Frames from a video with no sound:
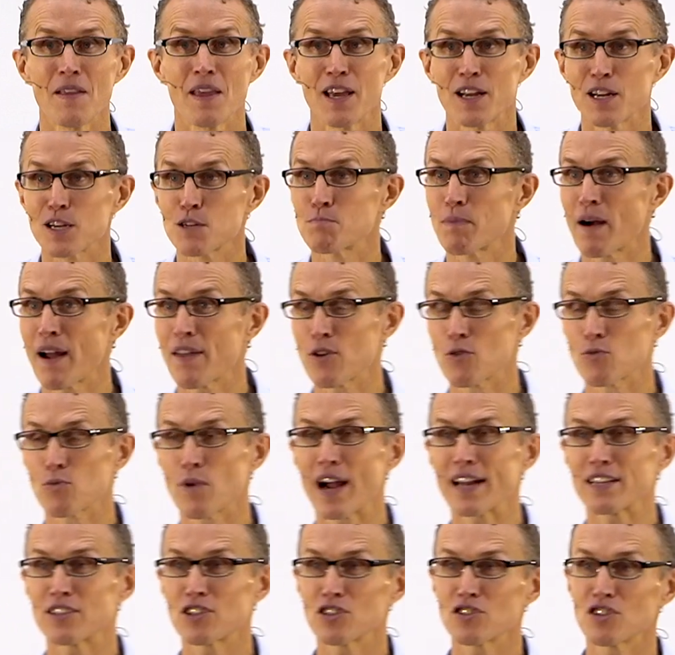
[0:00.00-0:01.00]
It is by the
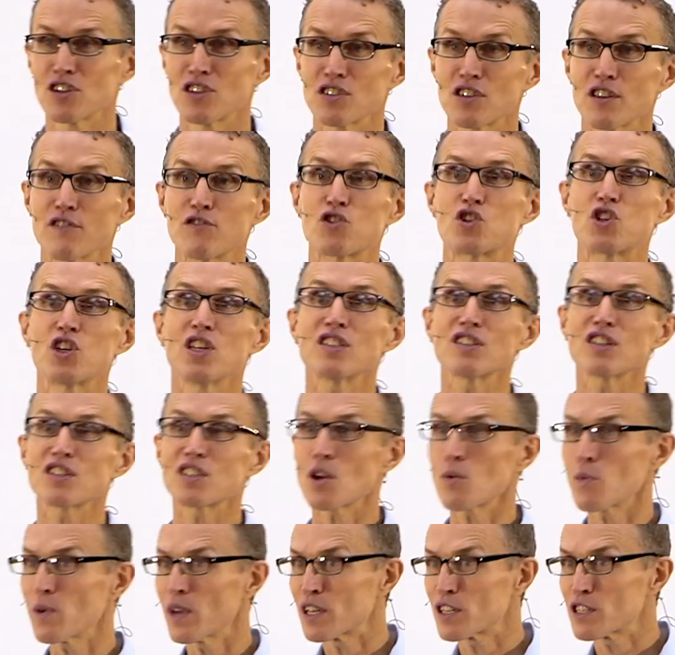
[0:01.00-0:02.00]
righteousness of Jesus
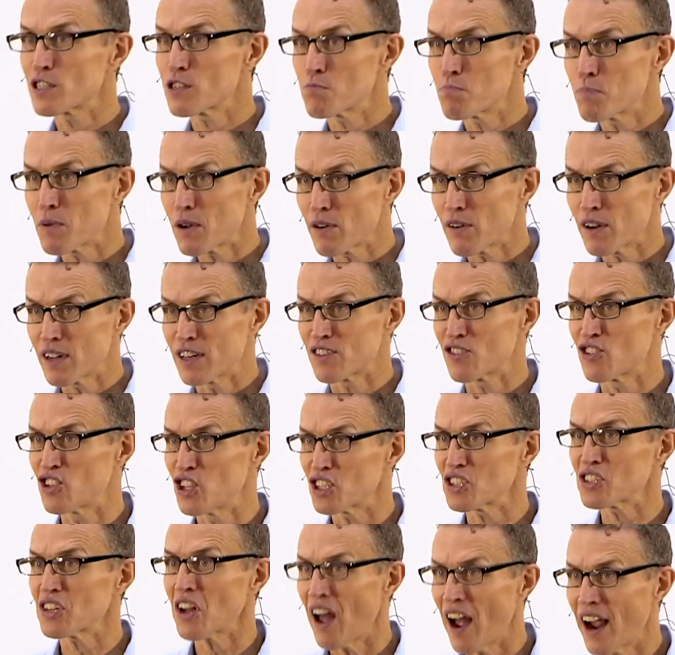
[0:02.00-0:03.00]
that we experience
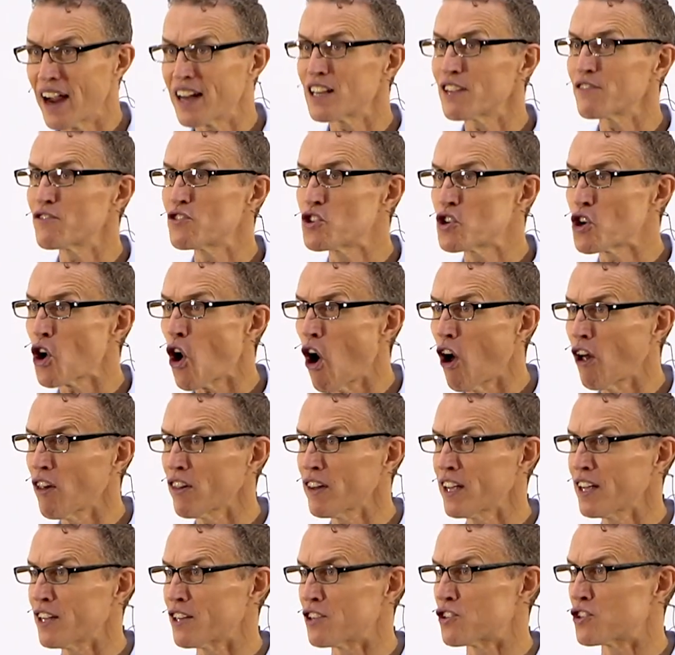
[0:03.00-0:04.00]
this kind of
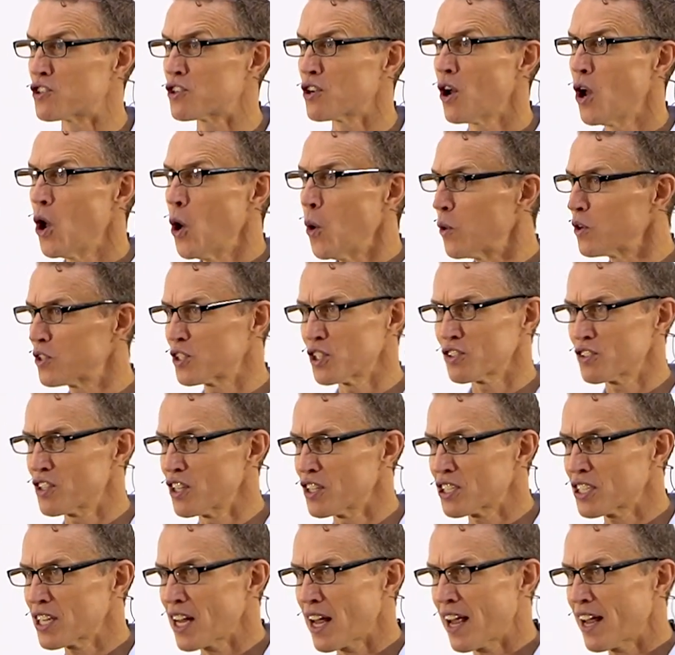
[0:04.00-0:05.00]
knowledge, which is
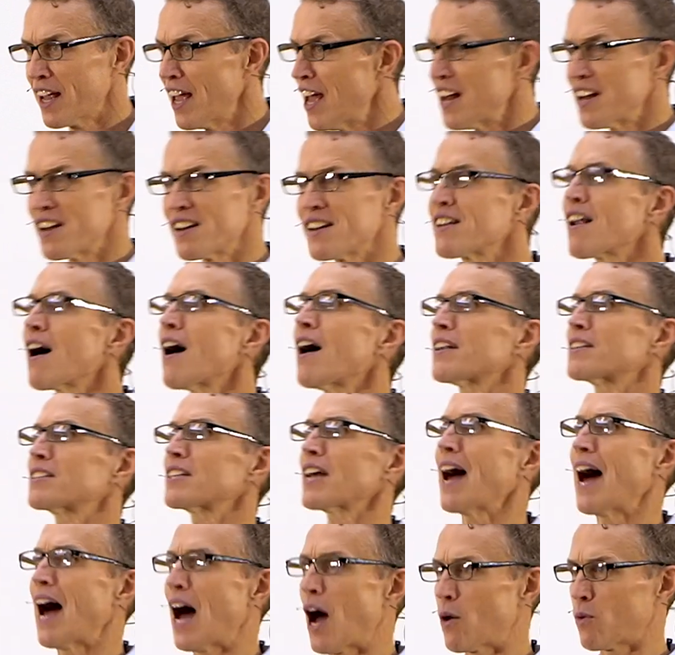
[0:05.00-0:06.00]
to say, not
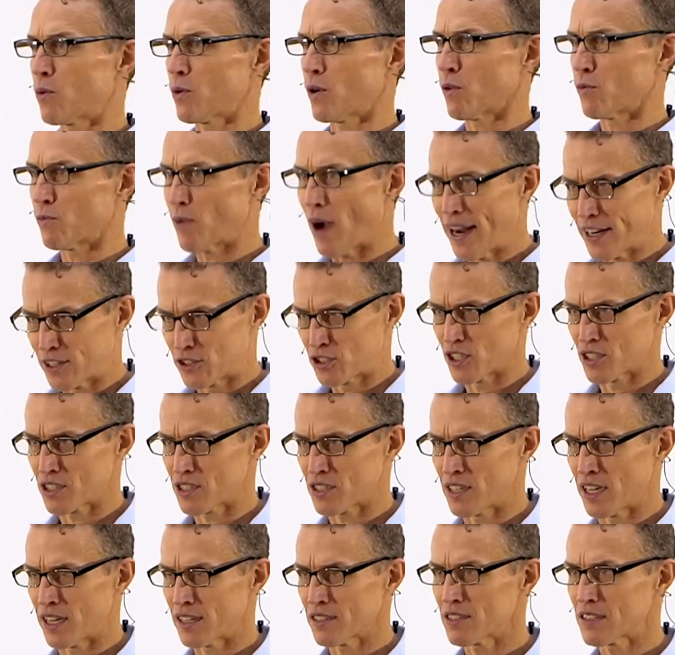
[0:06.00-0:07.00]
our
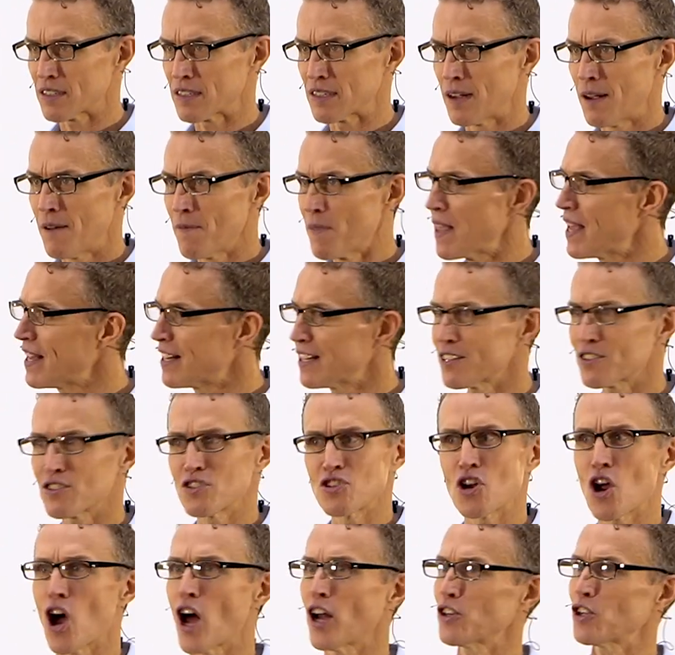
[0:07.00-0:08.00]
righteousness. It is
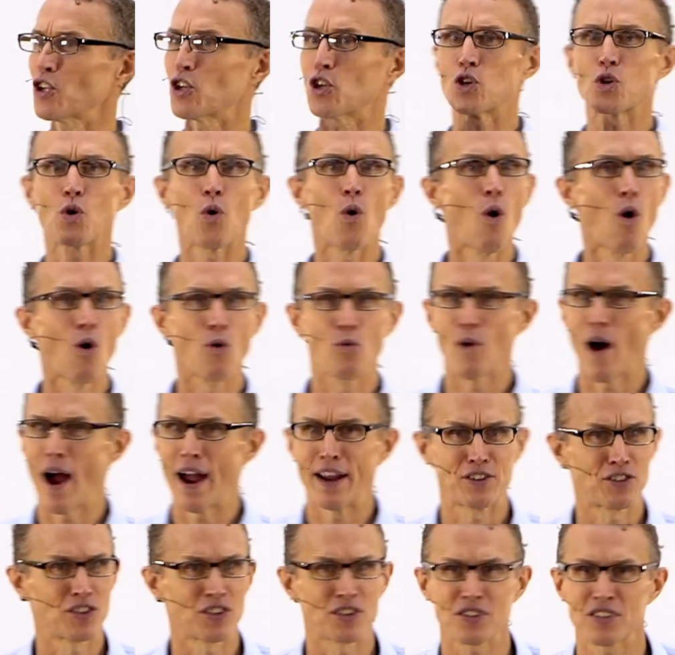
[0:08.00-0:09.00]
not your
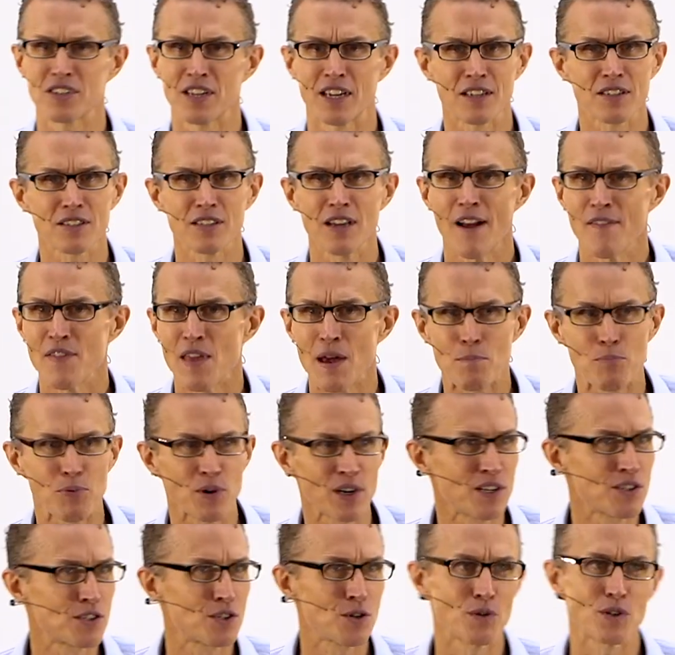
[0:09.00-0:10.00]
righteousness that
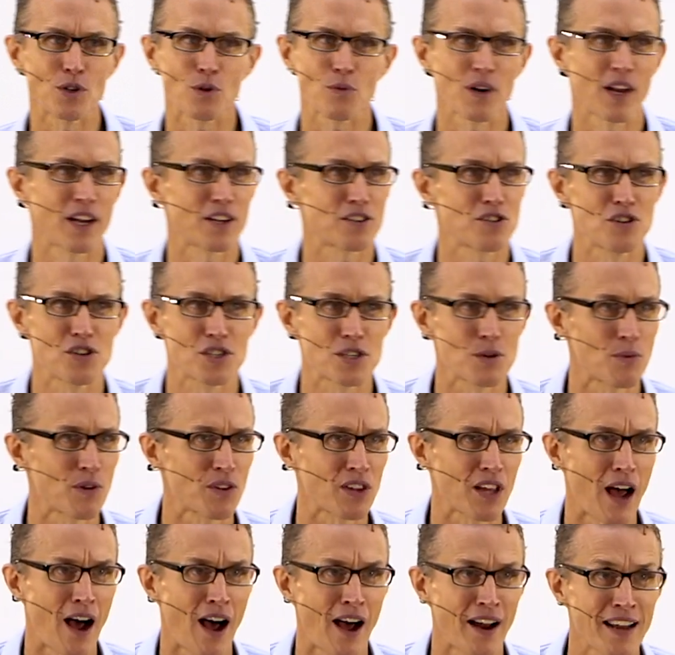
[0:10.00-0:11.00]
brings you in a relationship
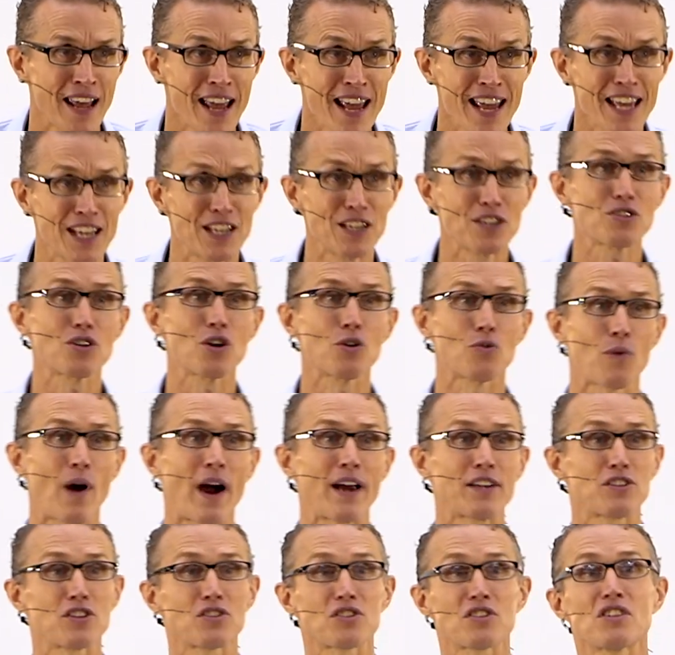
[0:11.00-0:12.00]
with God. It is the
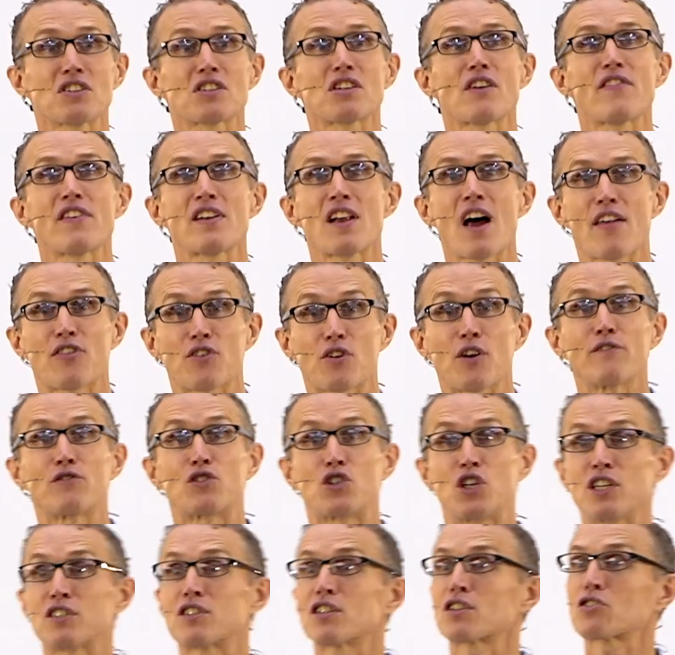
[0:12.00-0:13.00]
righteousness of another, of
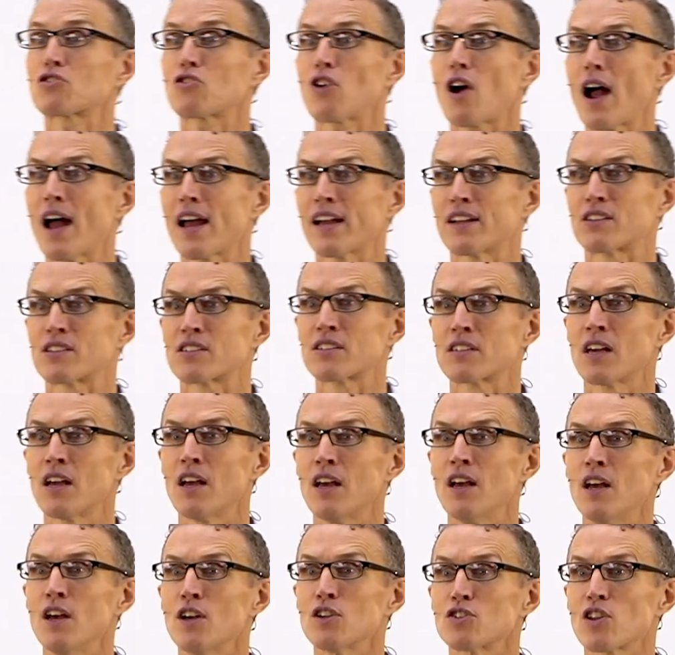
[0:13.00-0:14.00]
Jesus Christ.
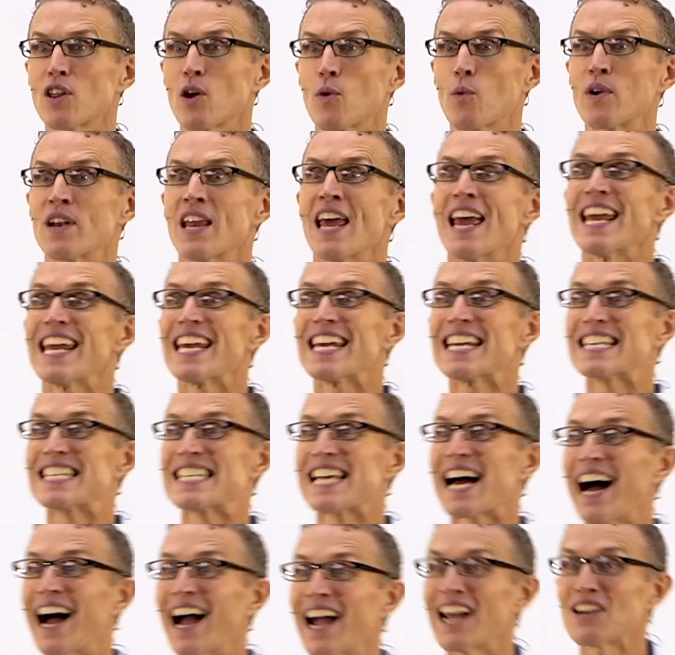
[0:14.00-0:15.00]
So that when He
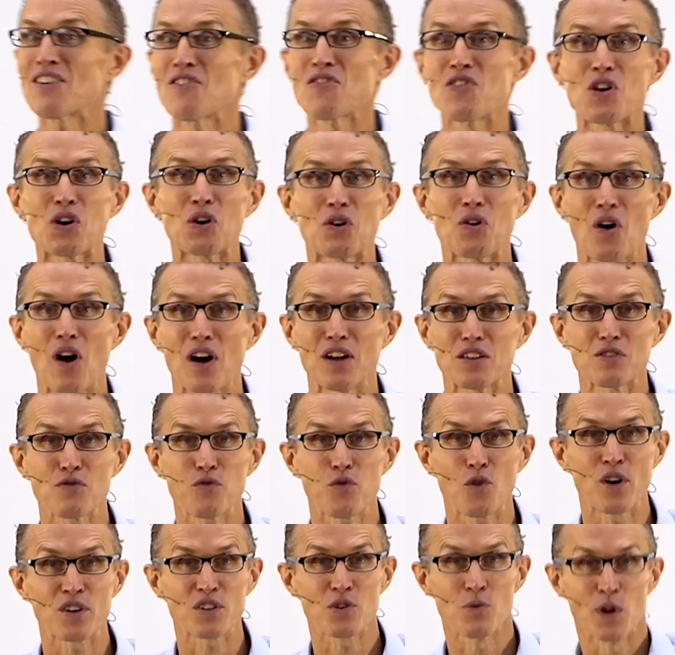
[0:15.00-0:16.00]
died on the cross
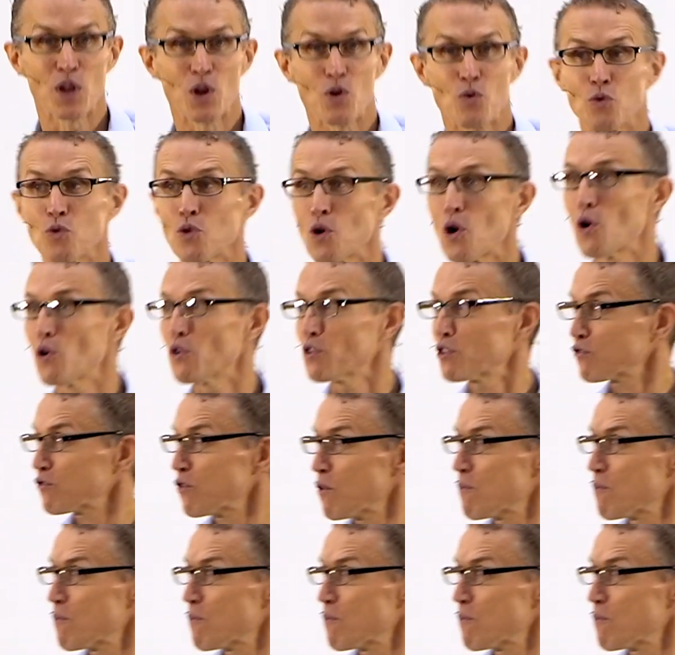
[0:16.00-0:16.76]
for us, when He rose